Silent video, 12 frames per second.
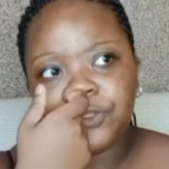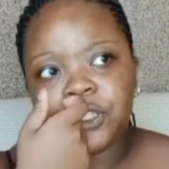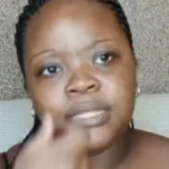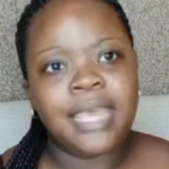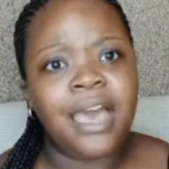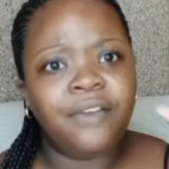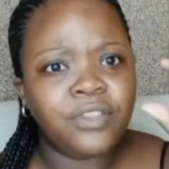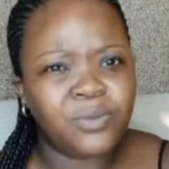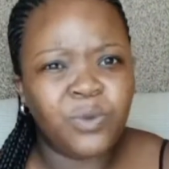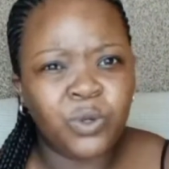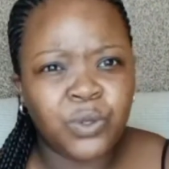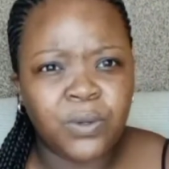Just have a
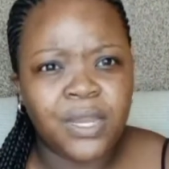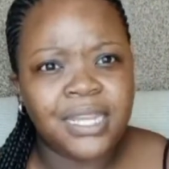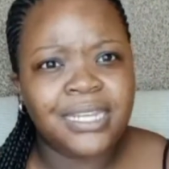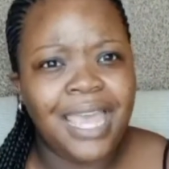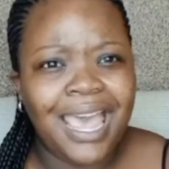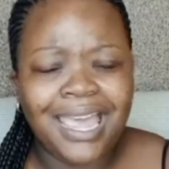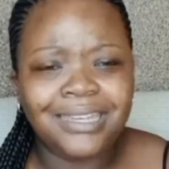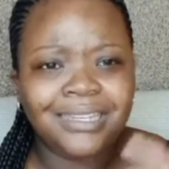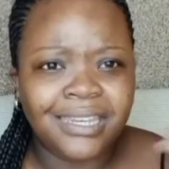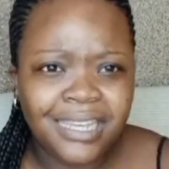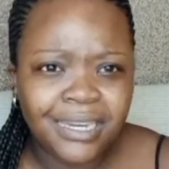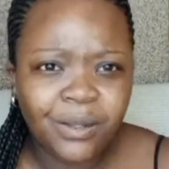small thread
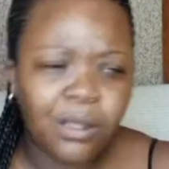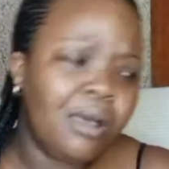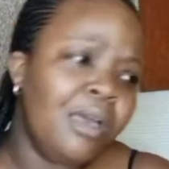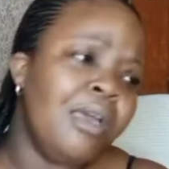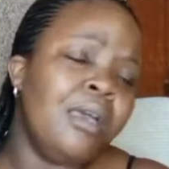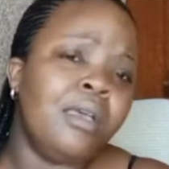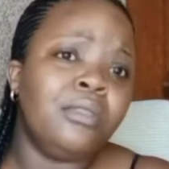and a needle.